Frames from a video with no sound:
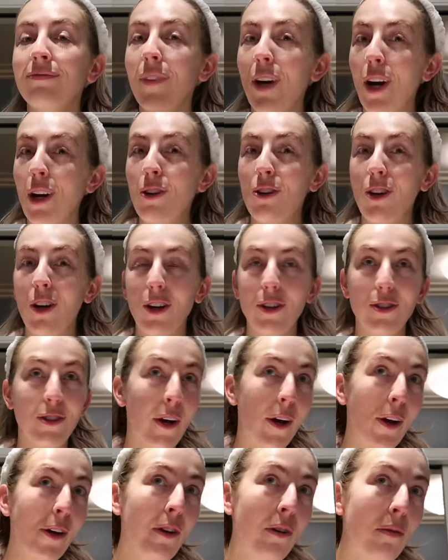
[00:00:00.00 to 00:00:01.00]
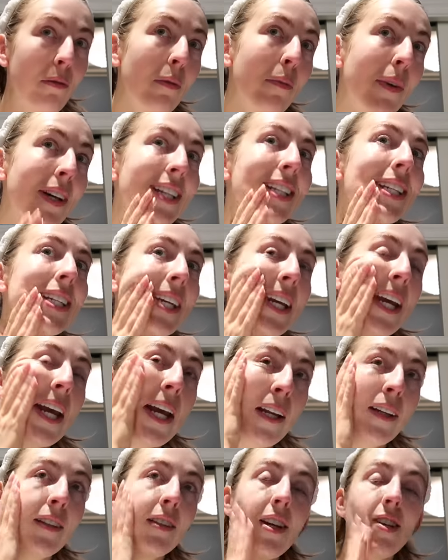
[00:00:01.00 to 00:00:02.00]
I look like a toe, but my
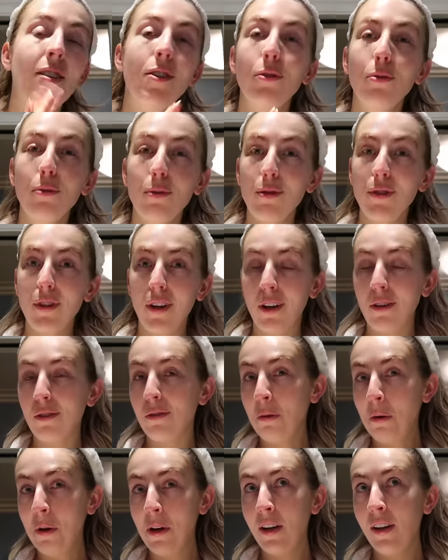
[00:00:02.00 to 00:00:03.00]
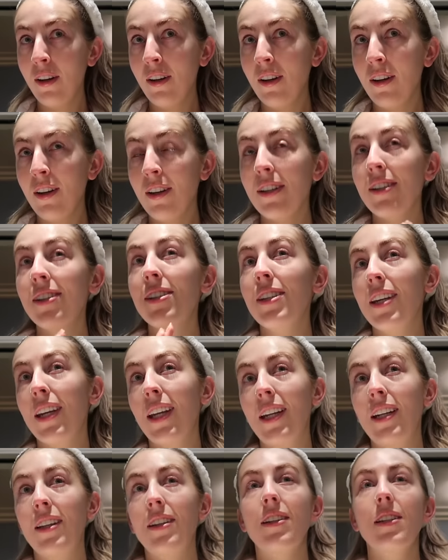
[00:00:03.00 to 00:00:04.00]
skin is also
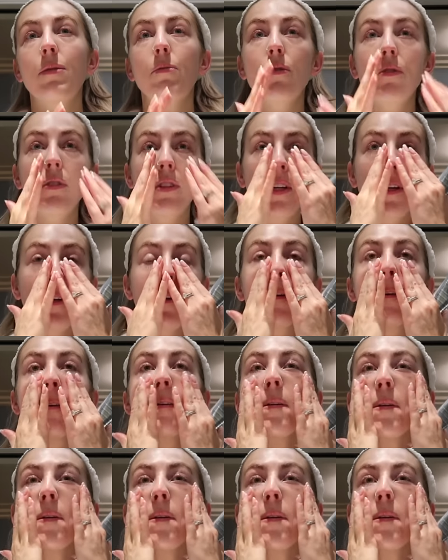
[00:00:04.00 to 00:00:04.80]
skinning this morning.